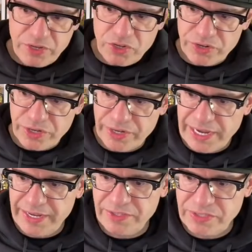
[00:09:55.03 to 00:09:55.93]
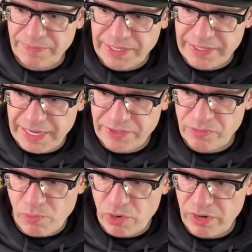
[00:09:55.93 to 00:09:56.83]
then you're getting something
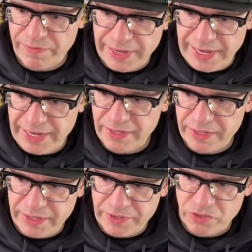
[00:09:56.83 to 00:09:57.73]
that's more of a